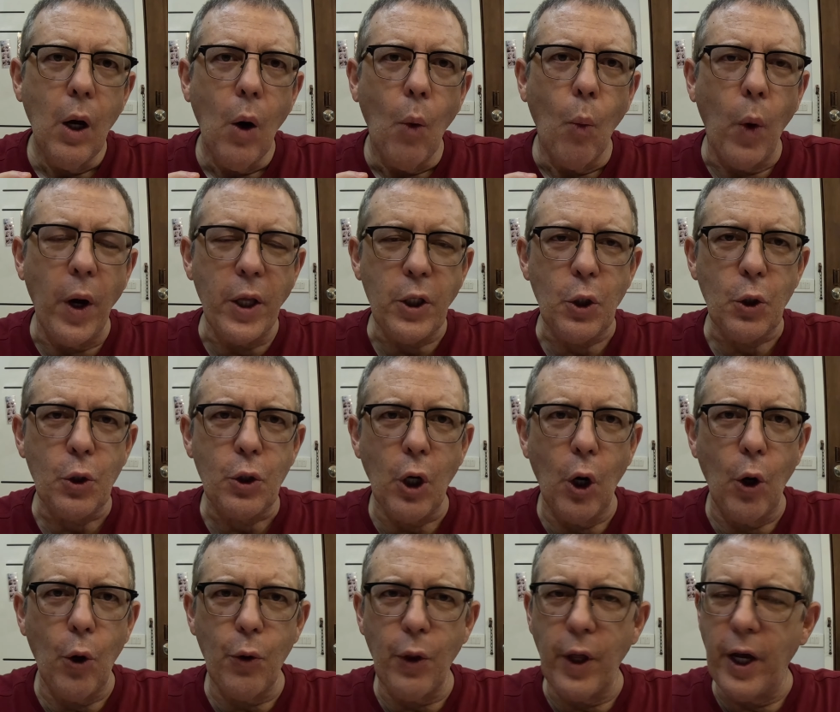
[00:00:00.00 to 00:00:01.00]
When you
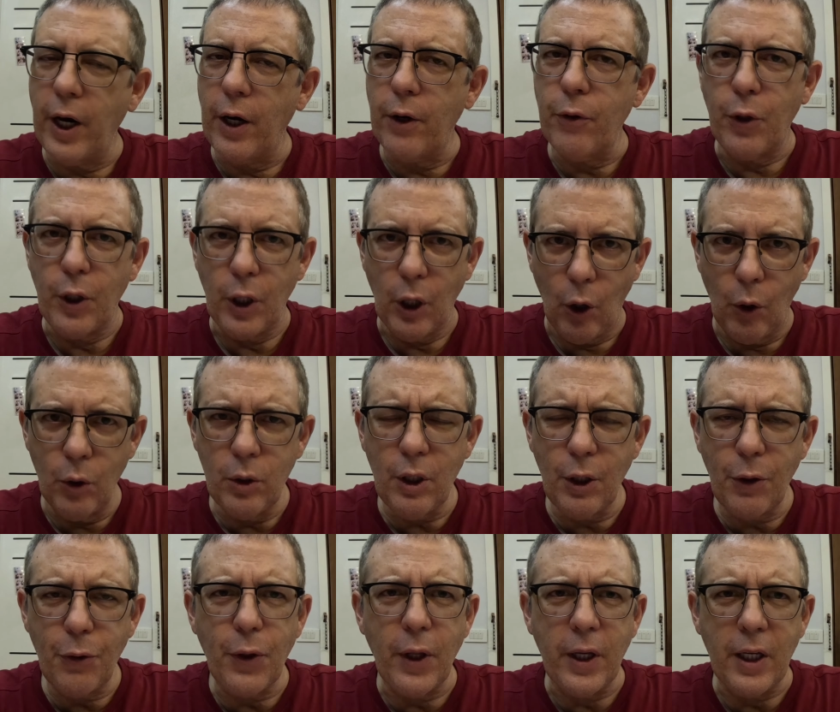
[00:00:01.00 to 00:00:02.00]
go there, the only
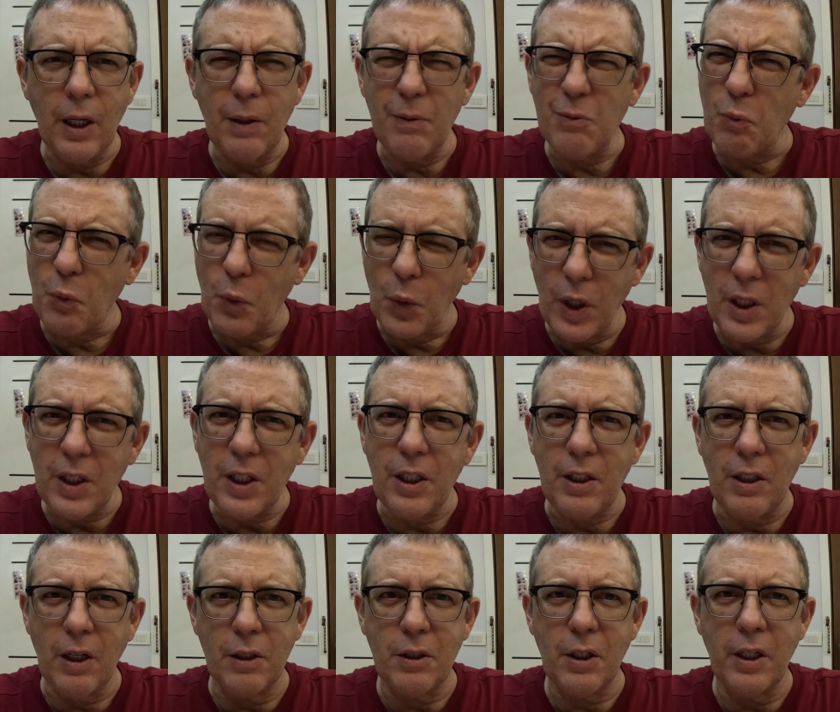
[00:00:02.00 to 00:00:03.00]
thing it really
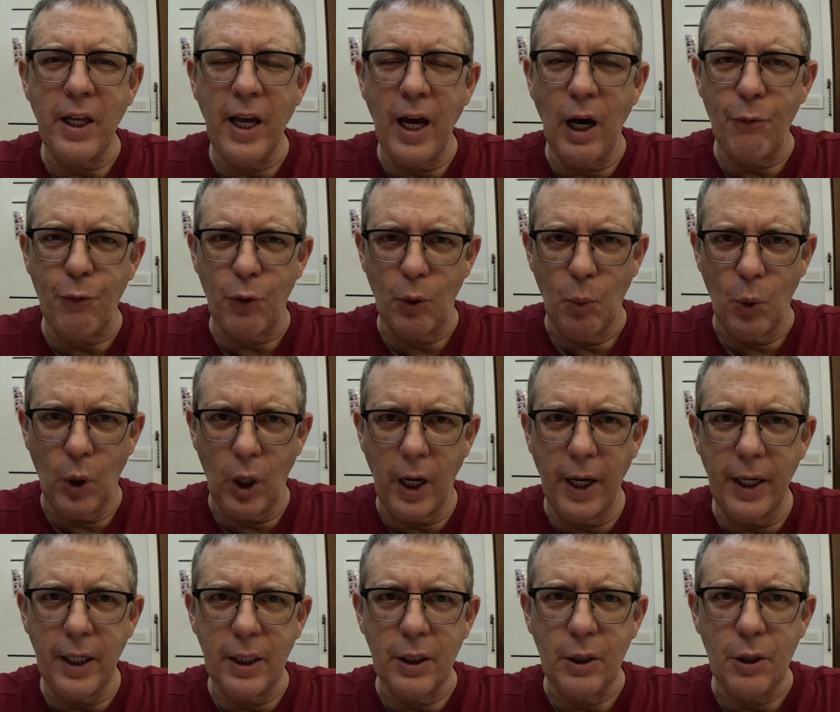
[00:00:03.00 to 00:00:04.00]
doesn't have, from what
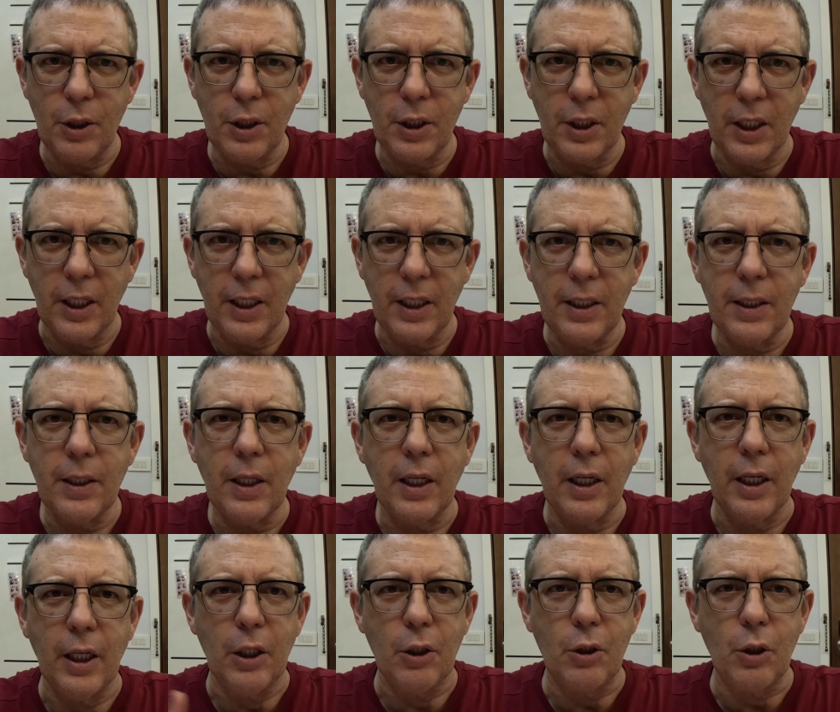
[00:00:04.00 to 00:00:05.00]
I can see,
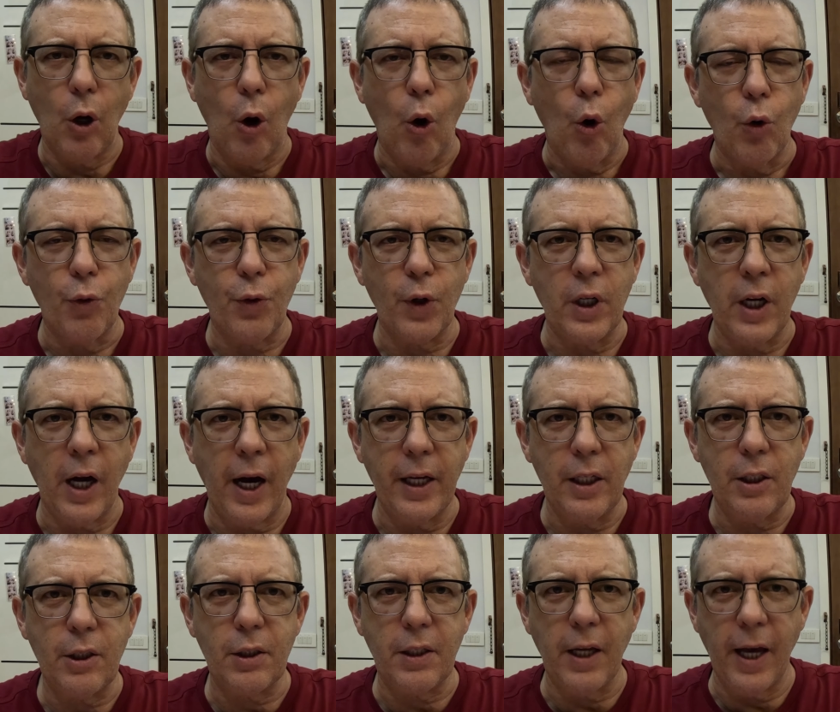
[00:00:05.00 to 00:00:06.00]
is
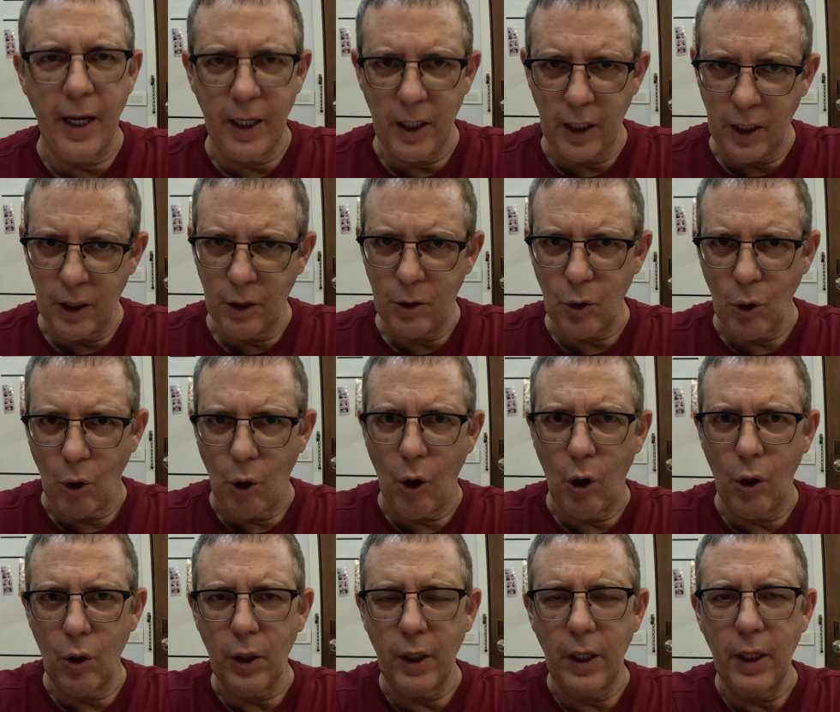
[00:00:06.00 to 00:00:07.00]
overnight stay. It's
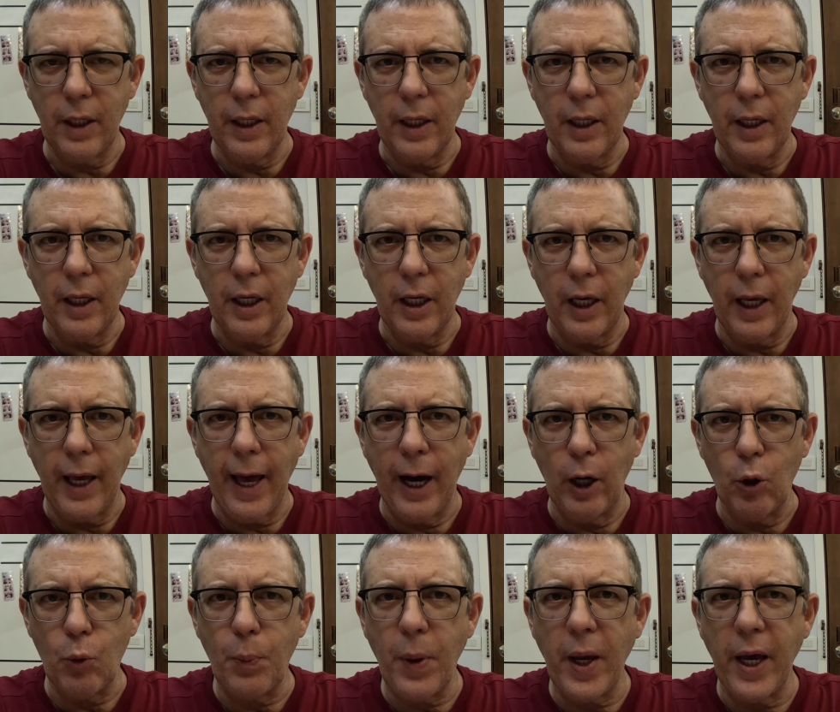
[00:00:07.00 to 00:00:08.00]
all
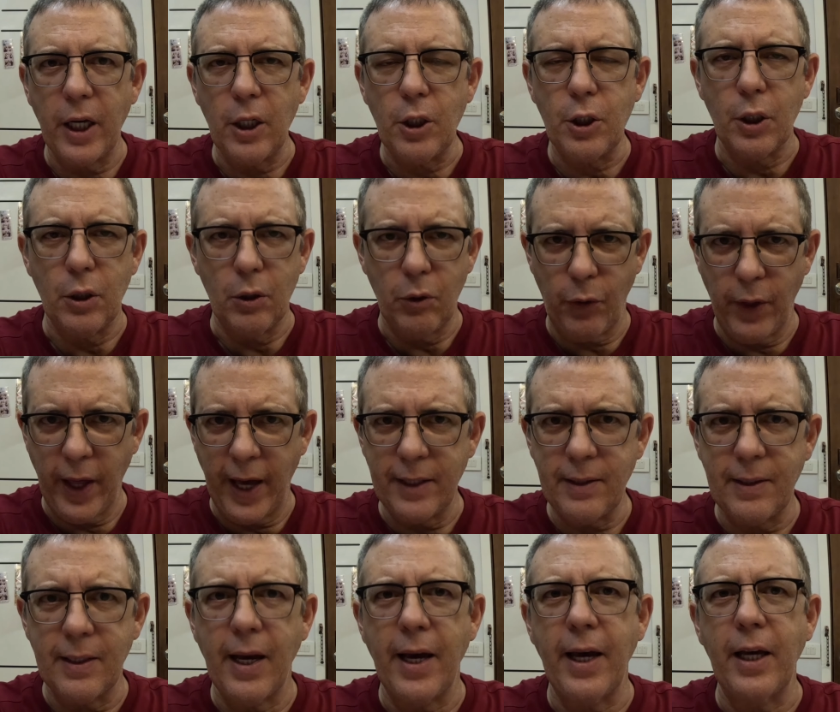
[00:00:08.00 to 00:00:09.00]
outpatient,
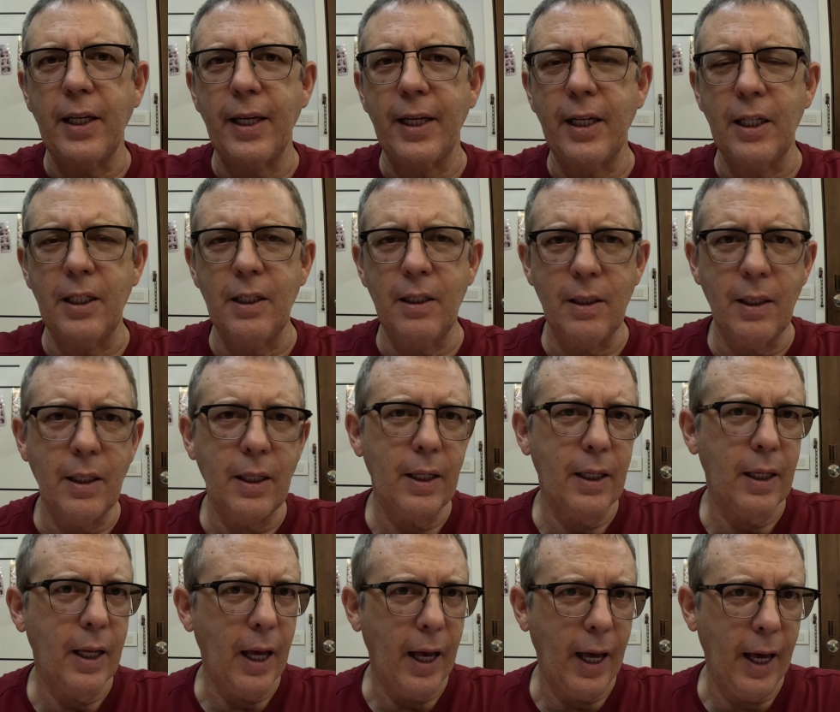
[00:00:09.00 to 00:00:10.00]
that day in
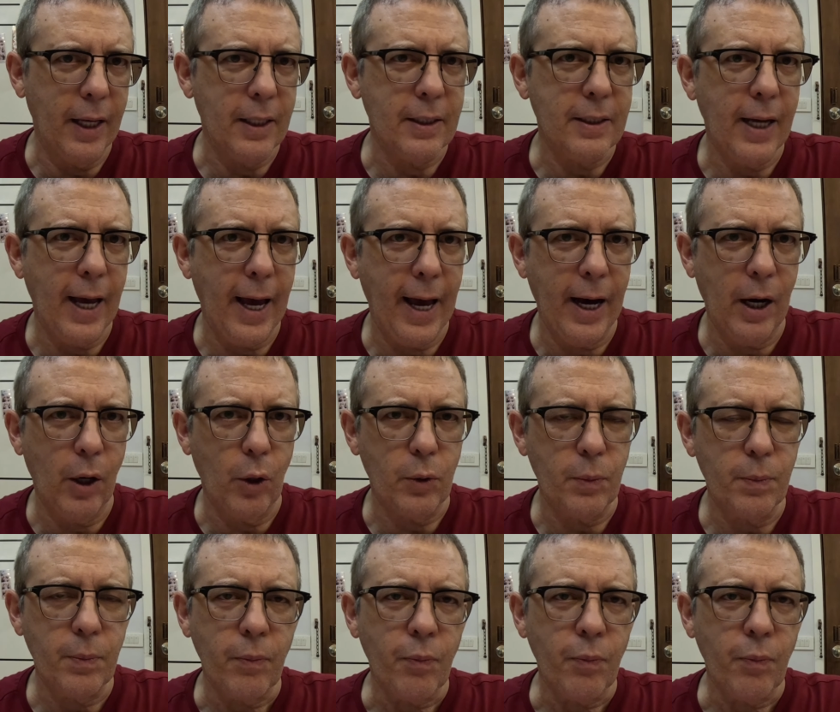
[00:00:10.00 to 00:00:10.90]
and out.